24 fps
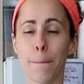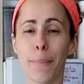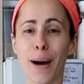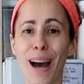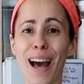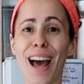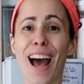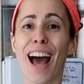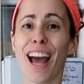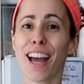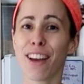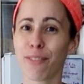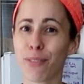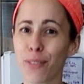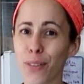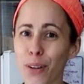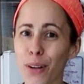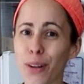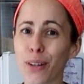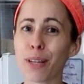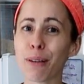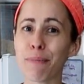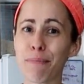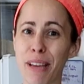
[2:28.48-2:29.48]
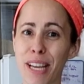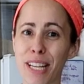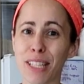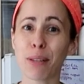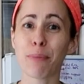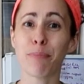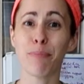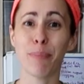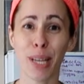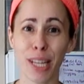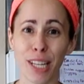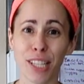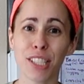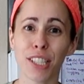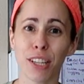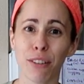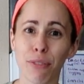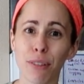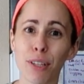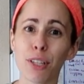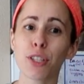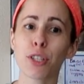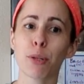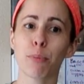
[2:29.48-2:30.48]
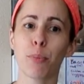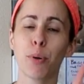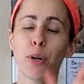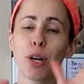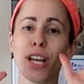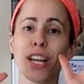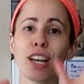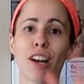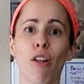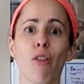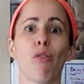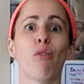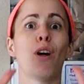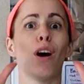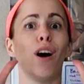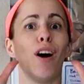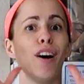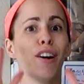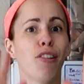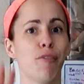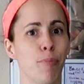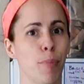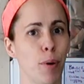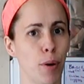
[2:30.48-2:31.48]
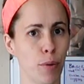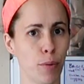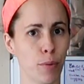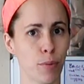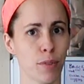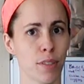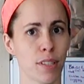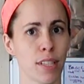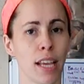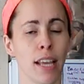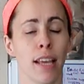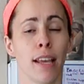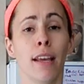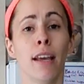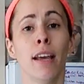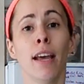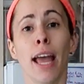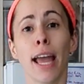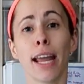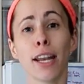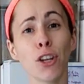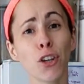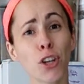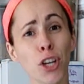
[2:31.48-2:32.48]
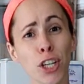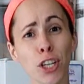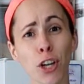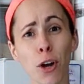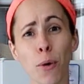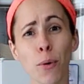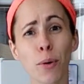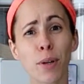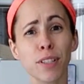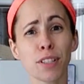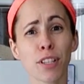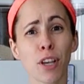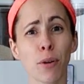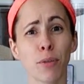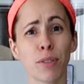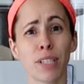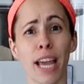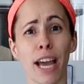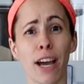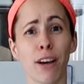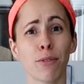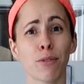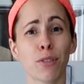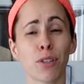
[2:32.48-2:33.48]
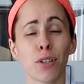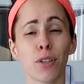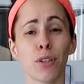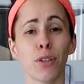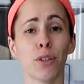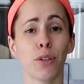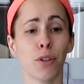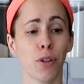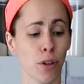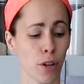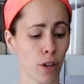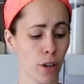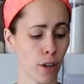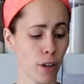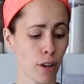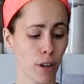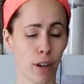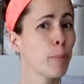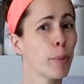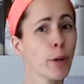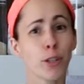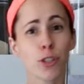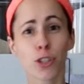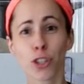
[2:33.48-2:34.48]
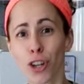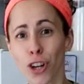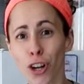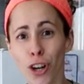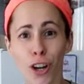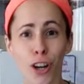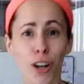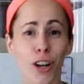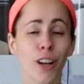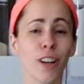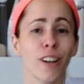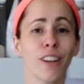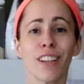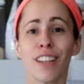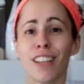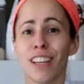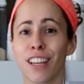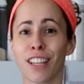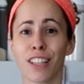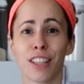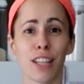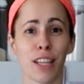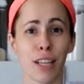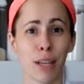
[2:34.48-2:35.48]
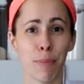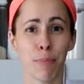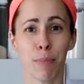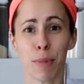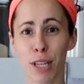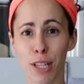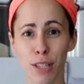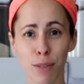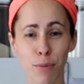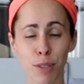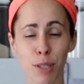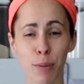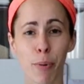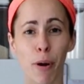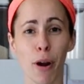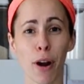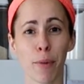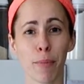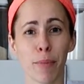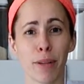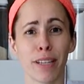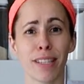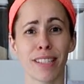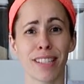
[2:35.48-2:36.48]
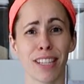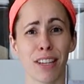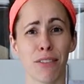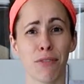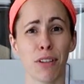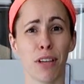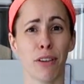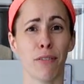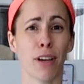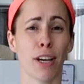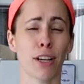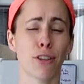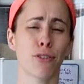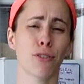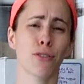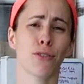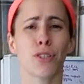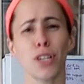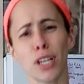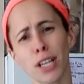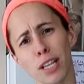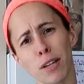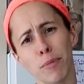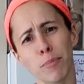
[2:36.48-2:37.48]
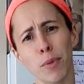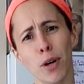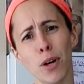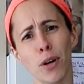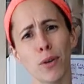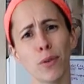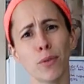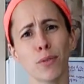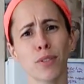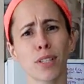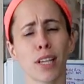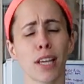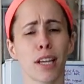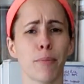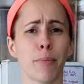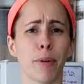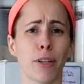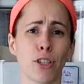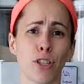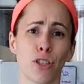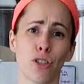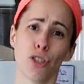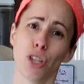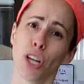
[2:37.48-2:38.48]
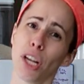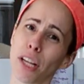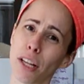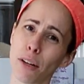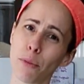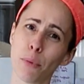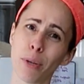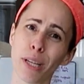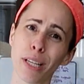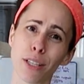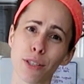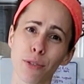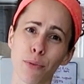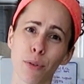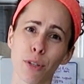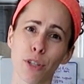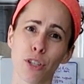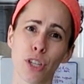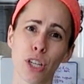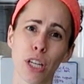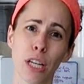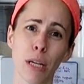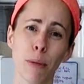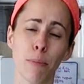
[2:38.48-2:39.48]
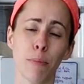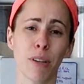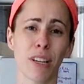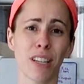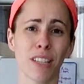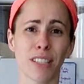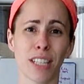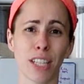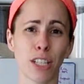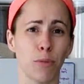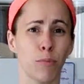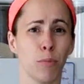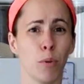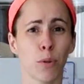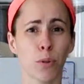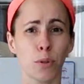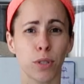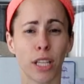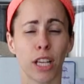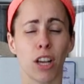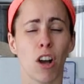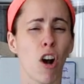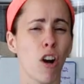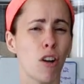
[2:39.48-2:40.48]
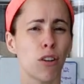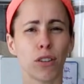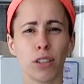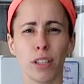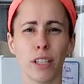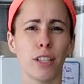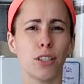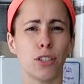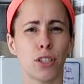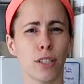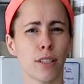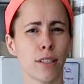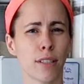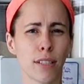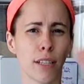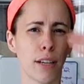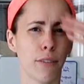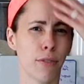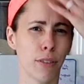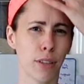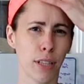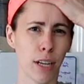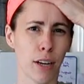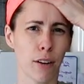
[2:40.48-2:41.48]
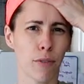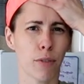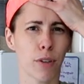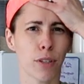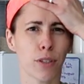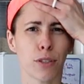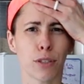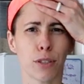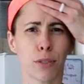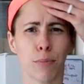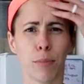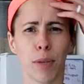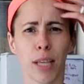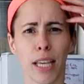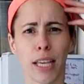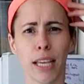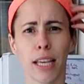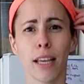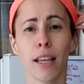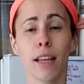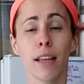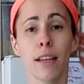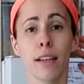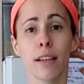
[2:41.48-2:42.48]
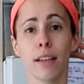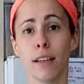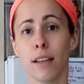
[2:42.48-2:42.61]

But I have learned it makes a big difference to put in a lot of bones. And you can always go down to your butcher, the meat department, and see if they have extra chicken bones. Get a bunch of chicken wings for cheap because that's mostly cartilage and stuff in there versus meat.